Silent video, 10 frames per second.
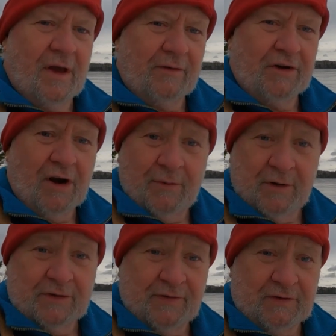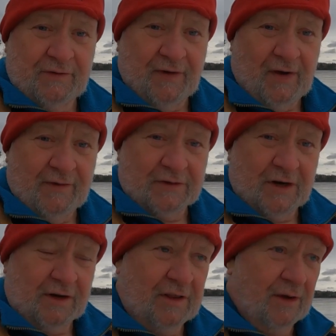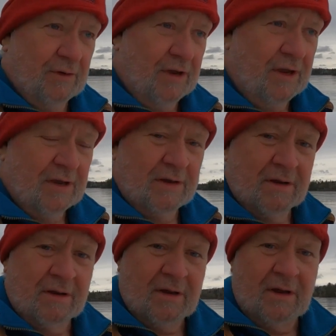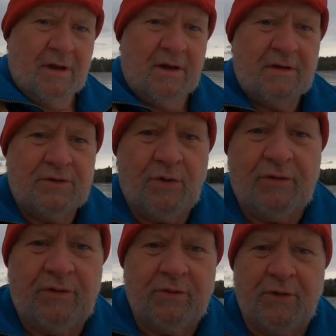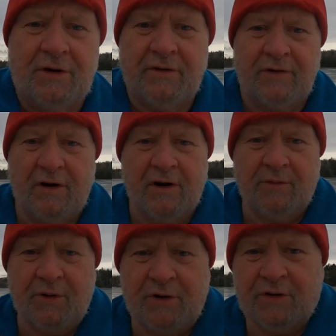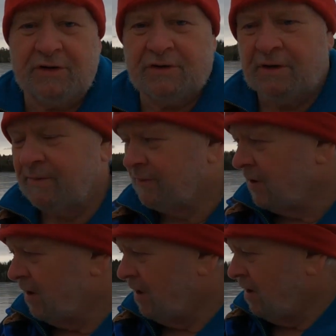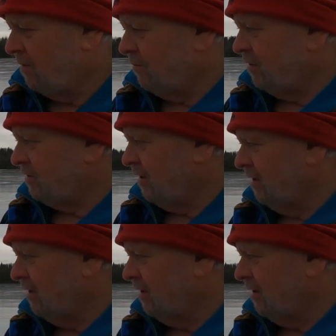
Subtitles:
retired when I was 55. I was lucky that way. Sorry for the wind if you're hearing wind noise. But